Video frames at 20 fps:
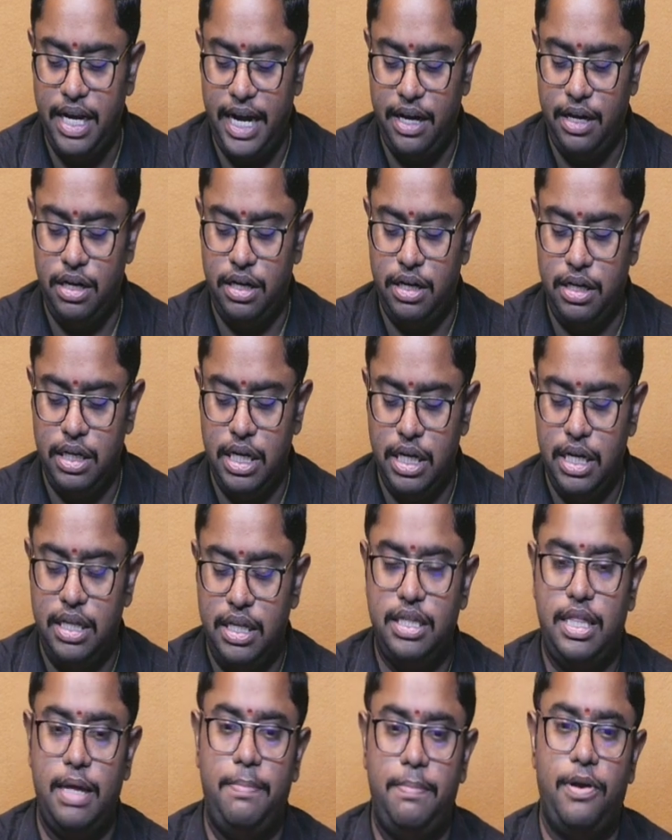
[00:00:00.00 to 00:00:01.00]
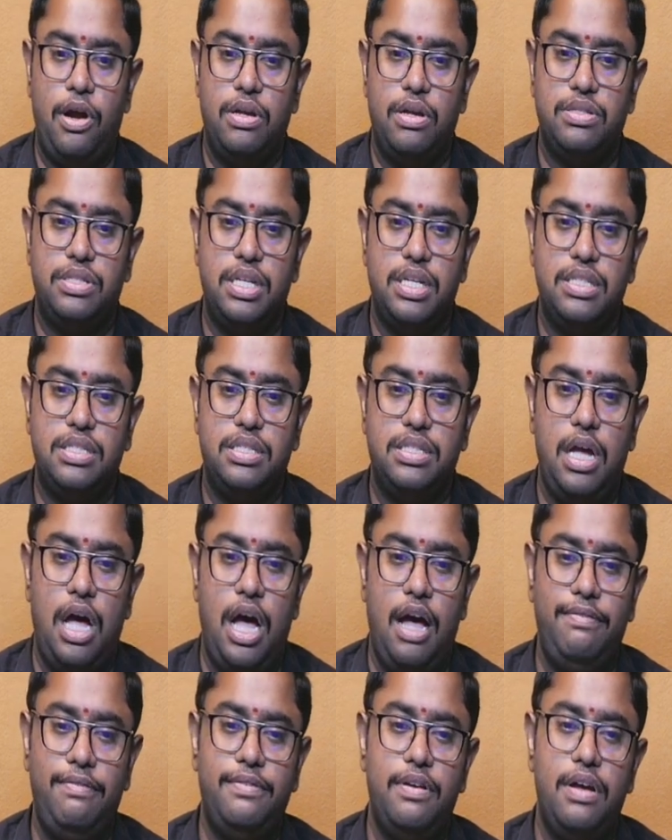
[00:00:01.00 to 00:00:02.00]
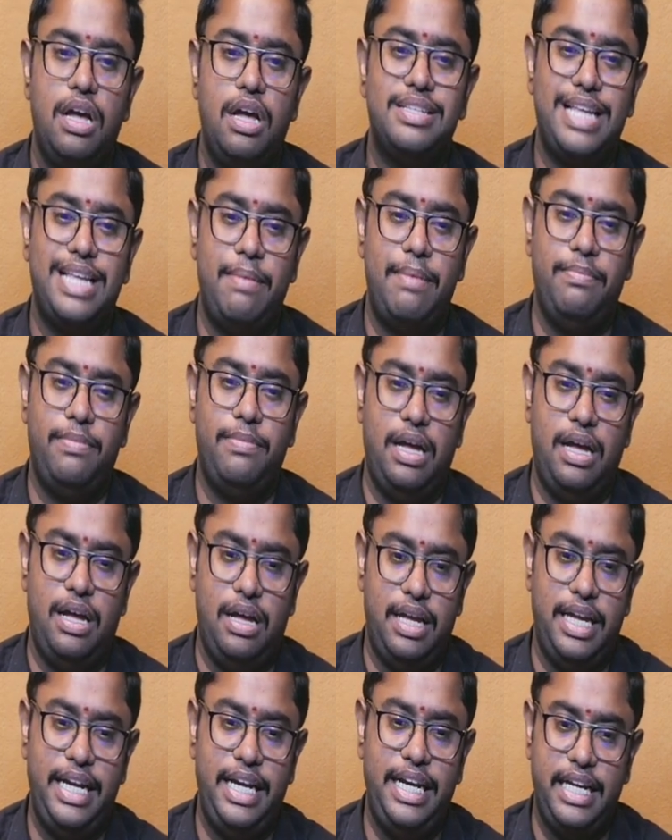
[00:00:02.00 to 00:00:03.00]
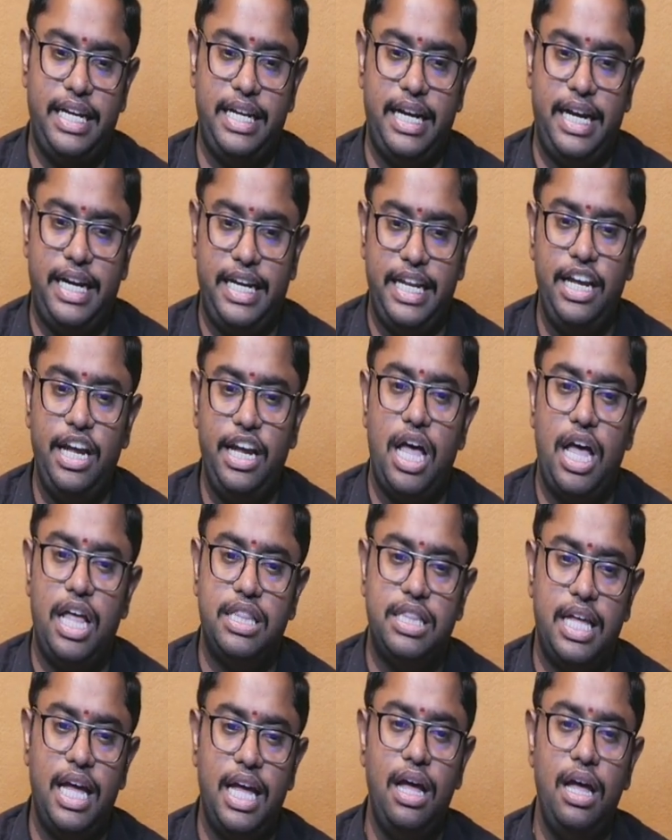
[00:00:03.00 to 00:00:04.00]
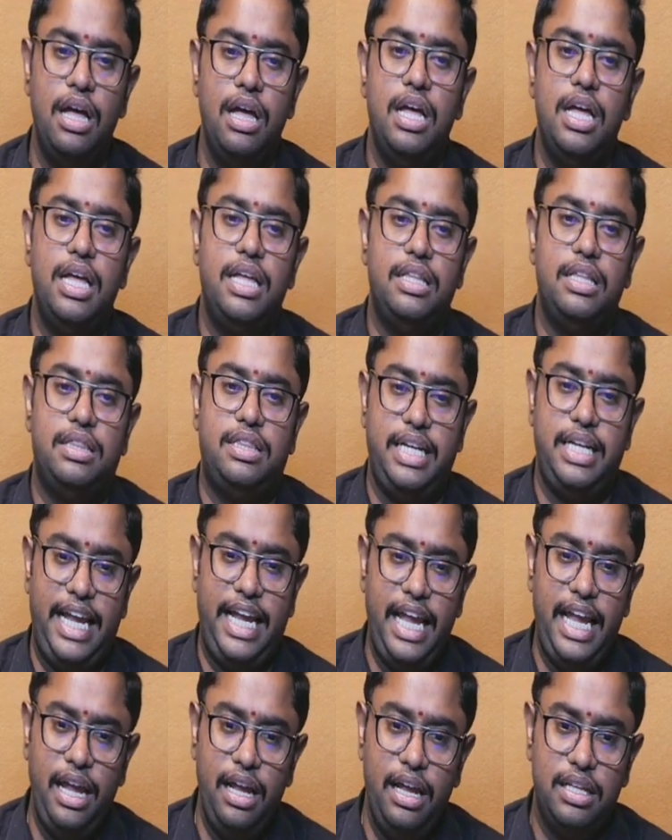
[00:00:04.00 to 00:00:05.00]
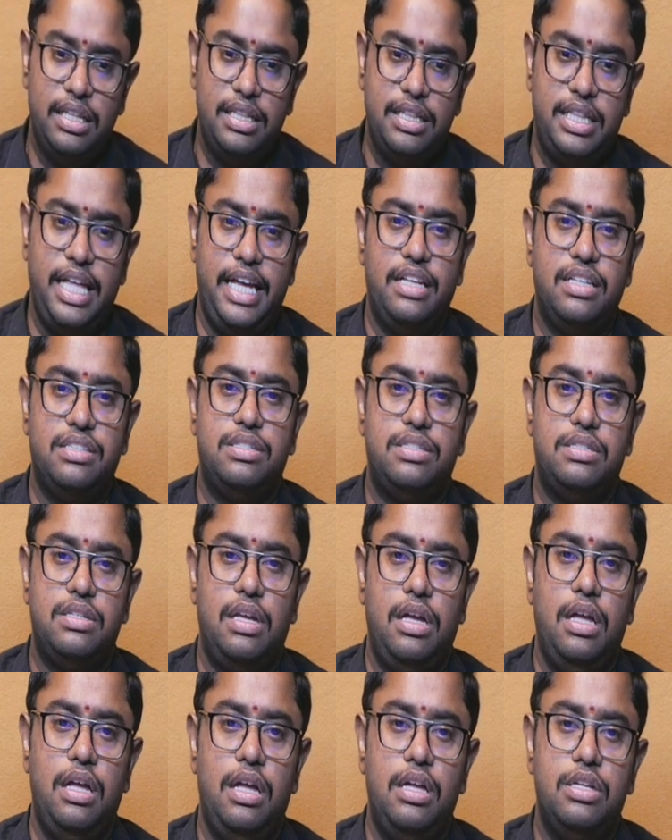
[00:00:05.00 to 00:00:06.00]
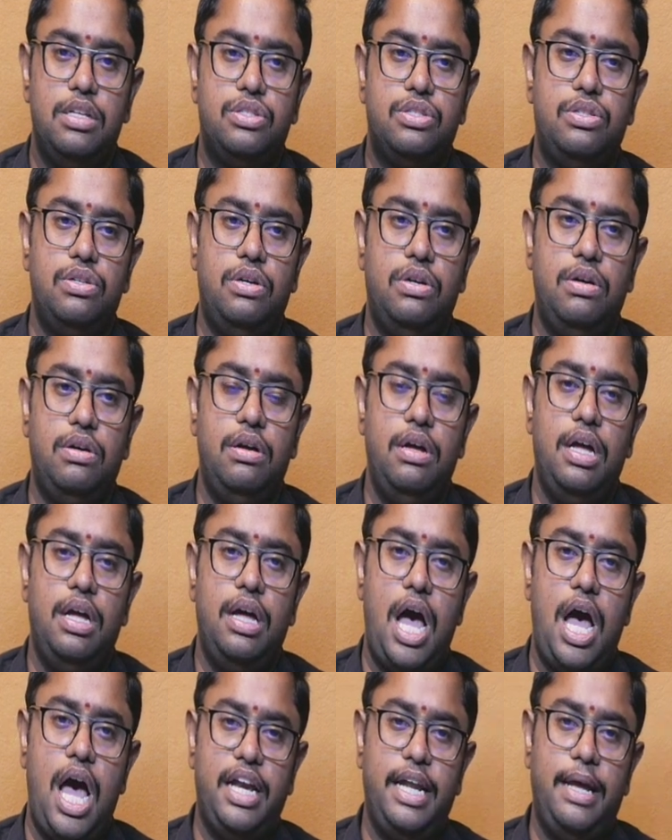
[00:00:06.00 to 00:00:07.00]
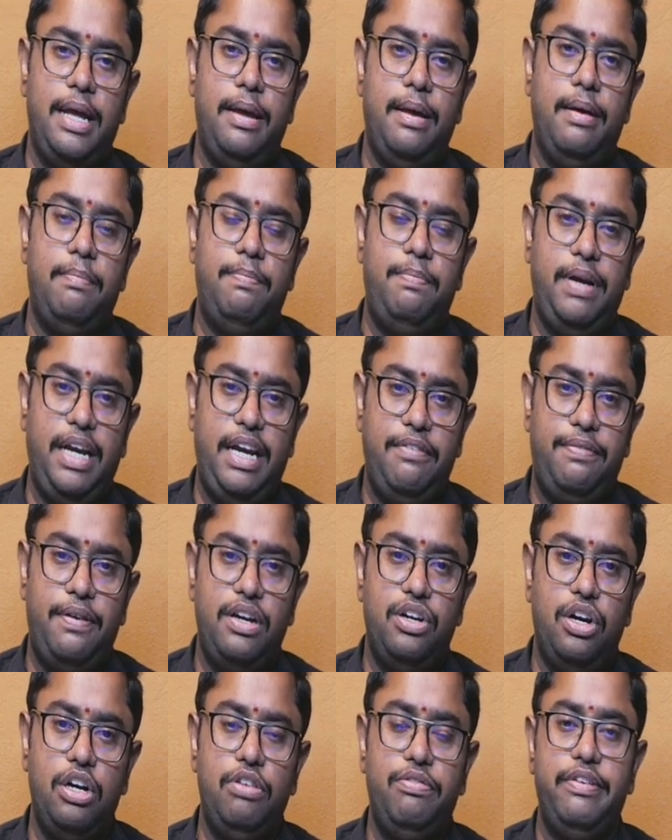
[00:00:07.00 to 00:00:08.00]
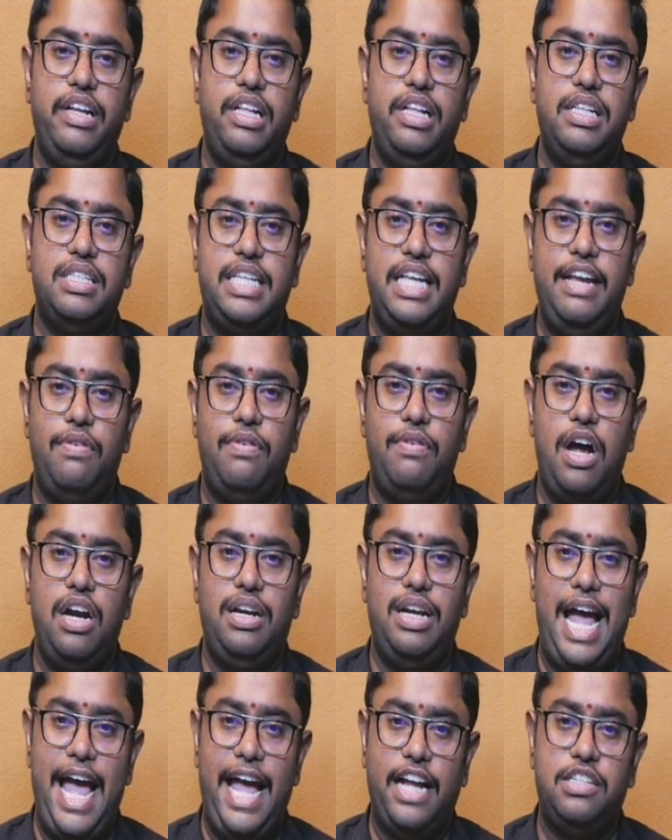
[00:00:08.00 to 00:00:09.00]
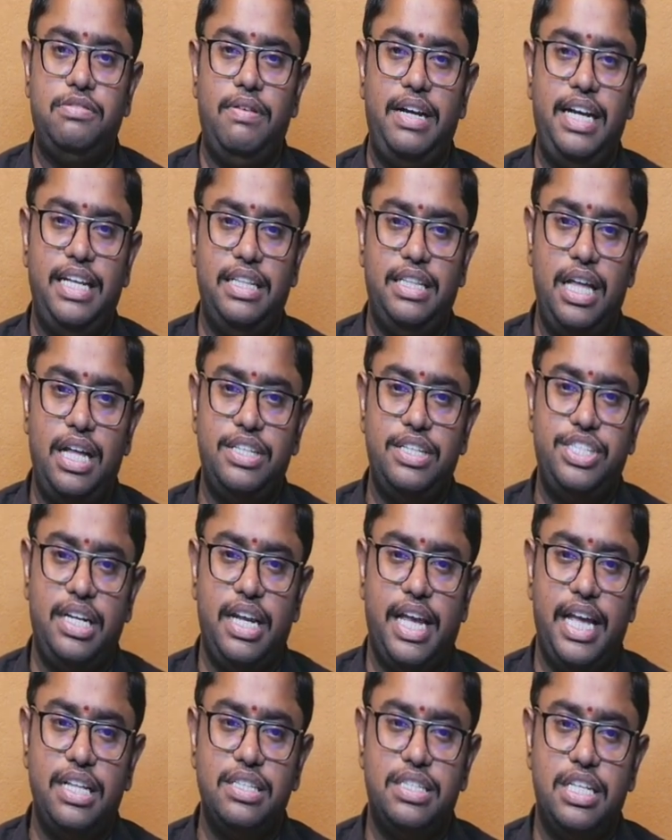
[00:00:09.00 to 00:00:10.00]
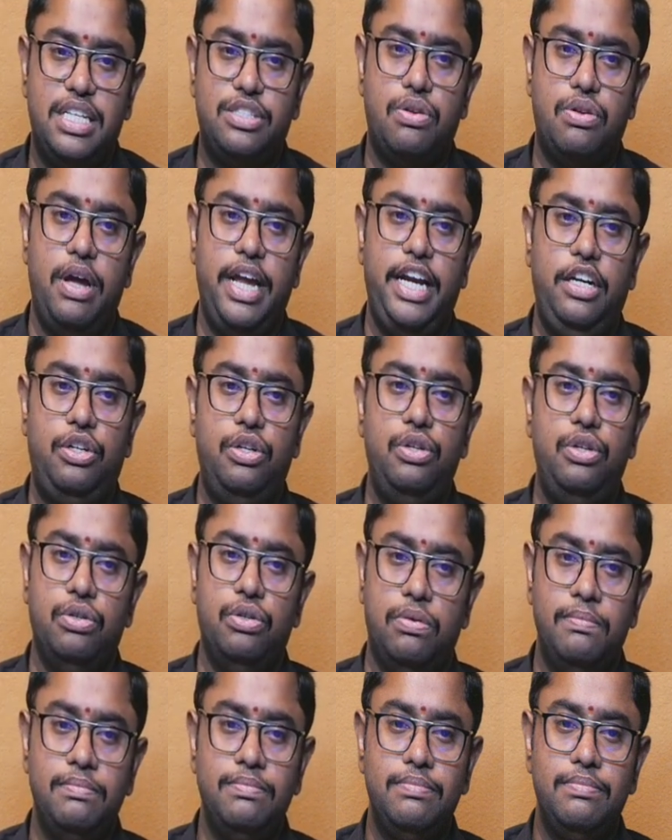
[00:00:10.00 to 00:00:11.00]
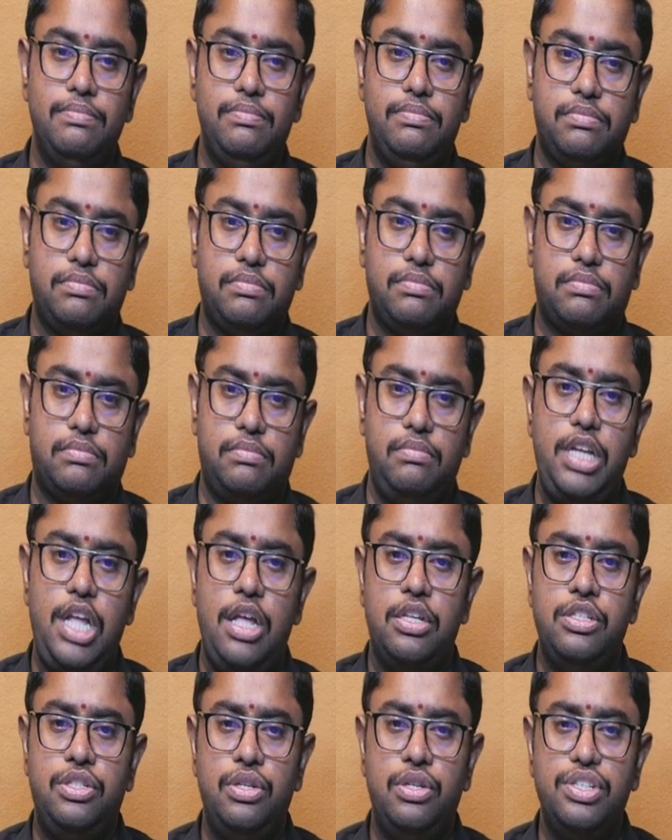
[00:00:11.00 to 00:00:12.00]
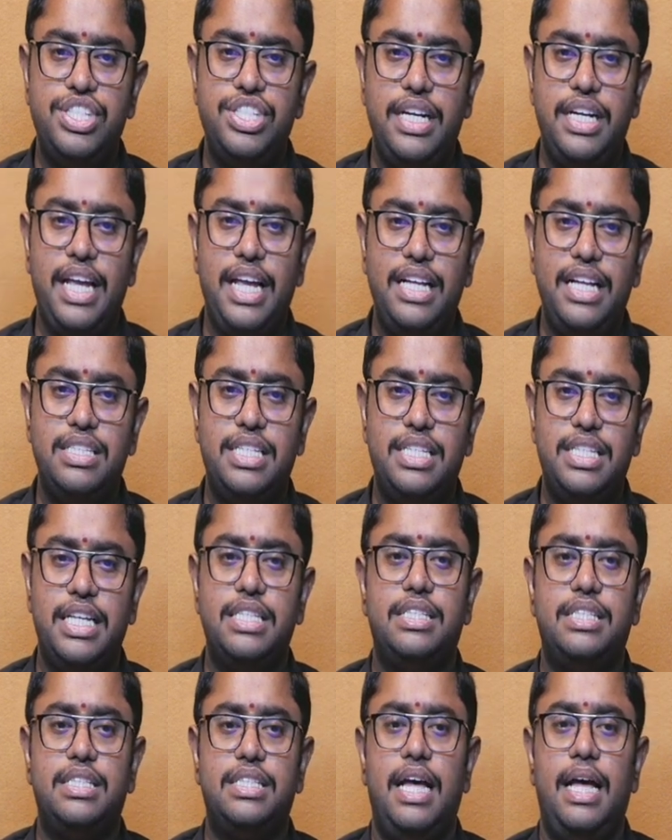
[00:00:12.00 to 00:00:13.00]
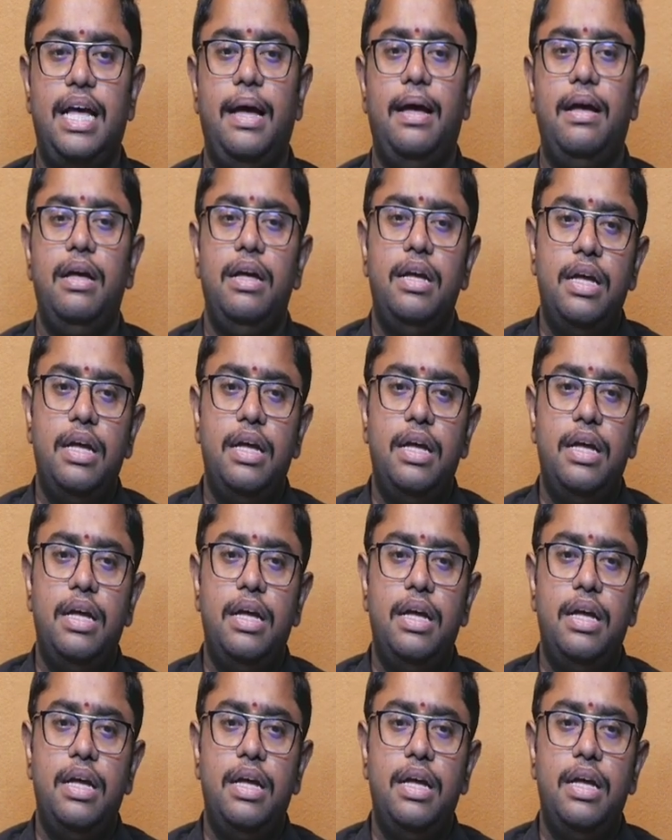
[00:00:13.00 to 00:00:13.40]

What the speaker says: and the process of some integrating all the three things. So on a briefer note, we will see what actually the Jenkins is going to do. So Jenkins is the